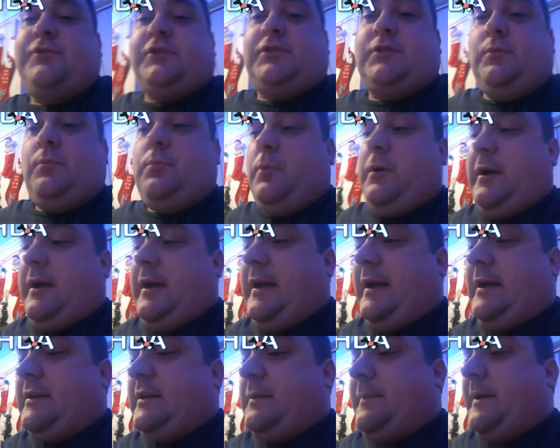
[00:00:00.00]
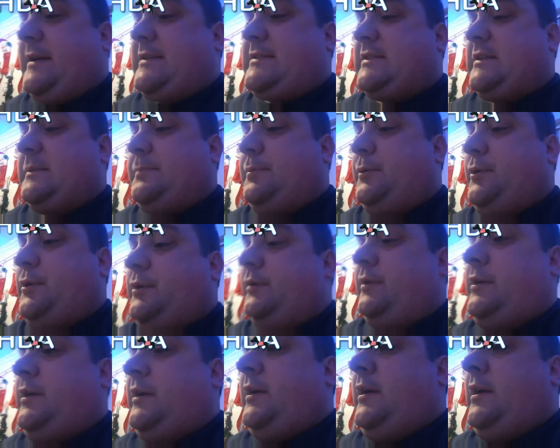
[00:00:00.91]
somewhere, you basically
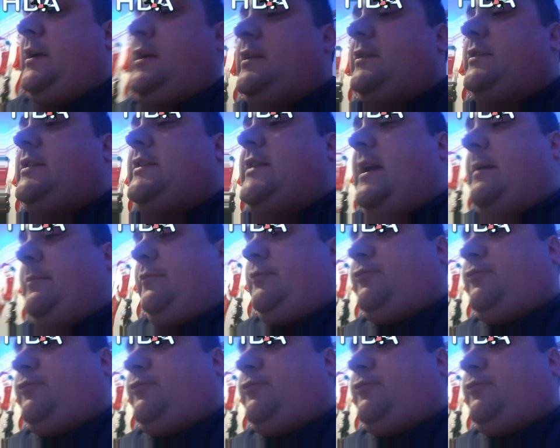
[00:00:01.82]
put the name of the